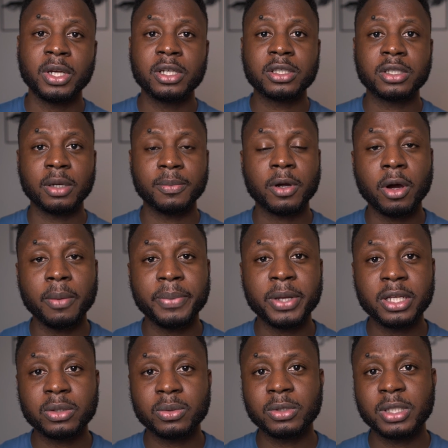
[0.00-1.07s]
Some
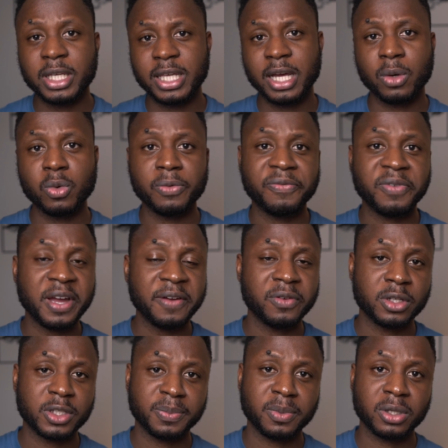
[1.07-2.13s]
companies will say, yeah, we'll file for your
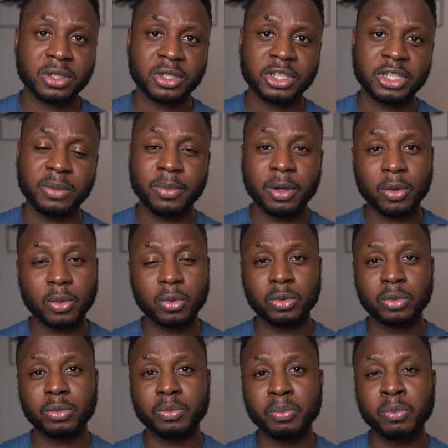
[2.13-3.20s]
sponsorship, but
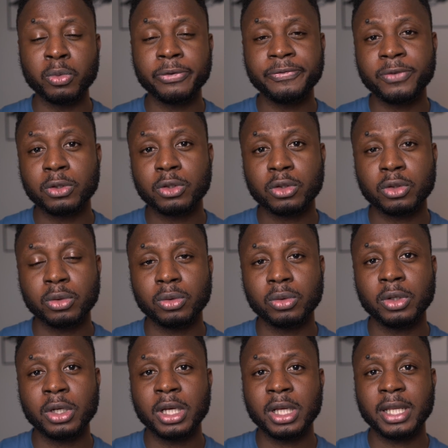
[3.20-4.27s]
we'll move you to
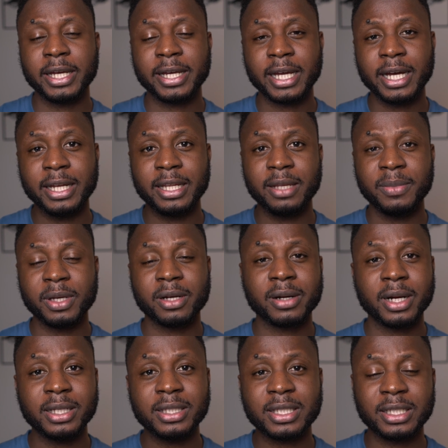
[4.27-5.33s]
like an
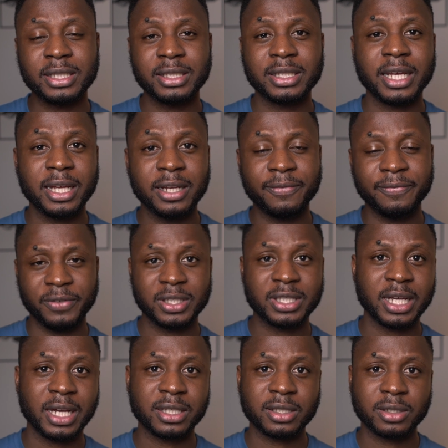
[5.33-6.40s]
immigrant intent
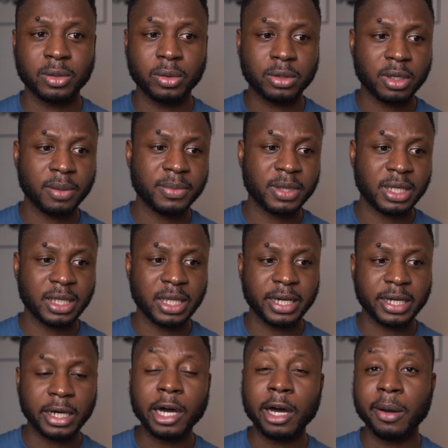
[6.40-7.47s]
visa. So something
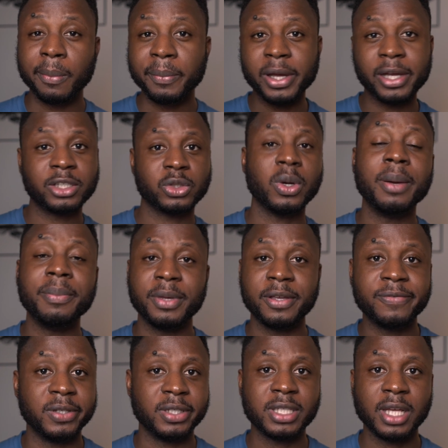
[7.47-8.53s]
like H1B
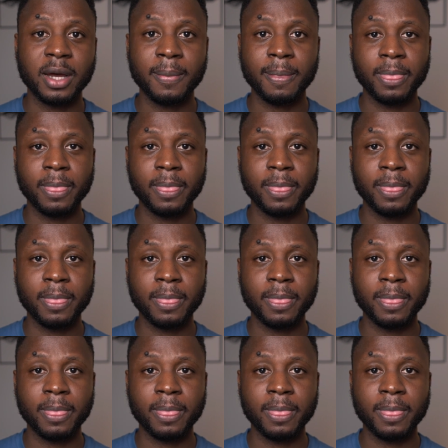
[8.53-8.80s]
visa.